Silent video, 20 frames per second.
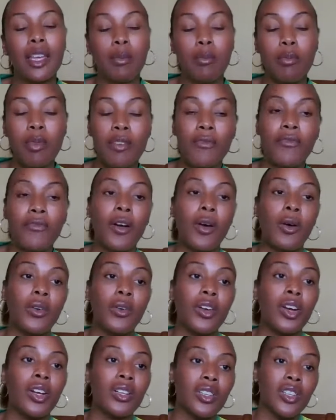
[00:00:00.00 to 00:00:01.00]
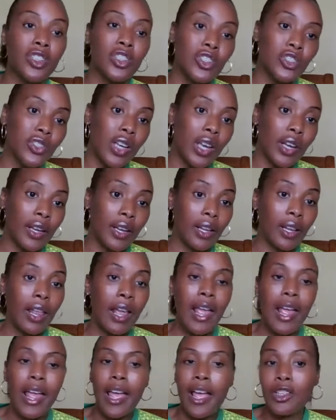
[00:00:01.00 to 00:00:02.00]
can be found on this channel,
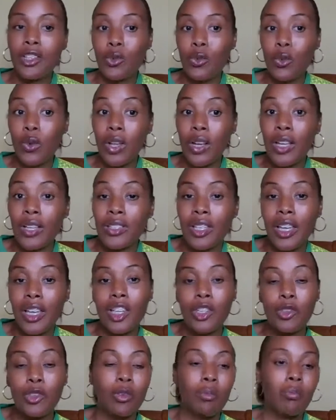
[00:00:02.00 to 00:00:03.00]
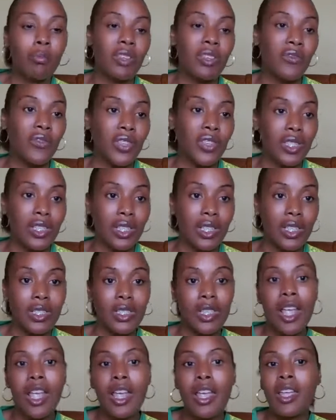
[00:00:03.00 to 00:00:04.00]
as well as H-1B
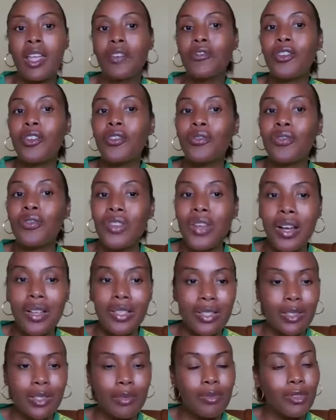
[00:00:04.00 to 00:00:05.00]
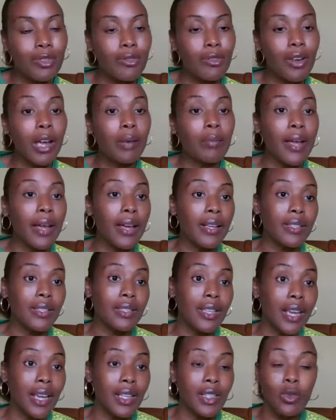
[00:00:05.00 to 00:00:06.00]
visas. If you have not subscribed
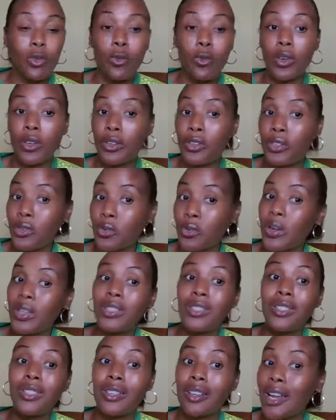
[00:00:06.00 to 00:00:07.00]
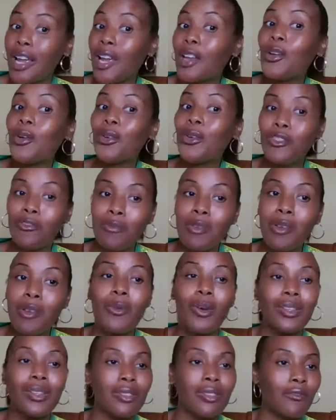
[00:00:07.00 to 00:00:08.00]
as yet, what are you waiting on? I know you've
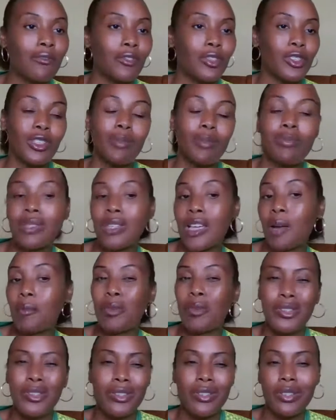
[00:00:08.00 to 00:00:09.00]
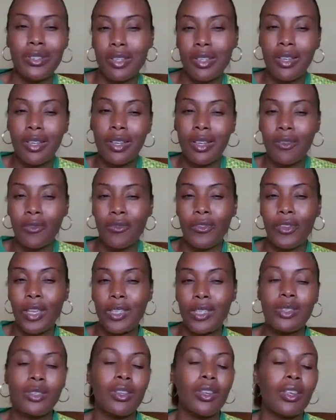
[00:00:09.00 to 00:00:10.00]
been watching for some time, but you're still iffy
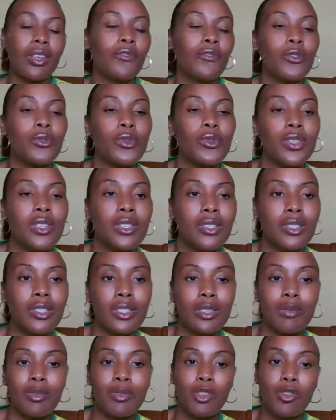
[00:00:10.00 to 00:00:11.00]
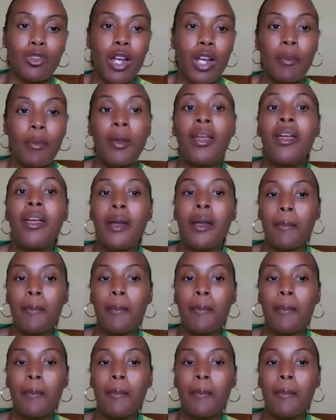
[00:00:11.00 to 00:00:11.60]
as to if you need to subscribe.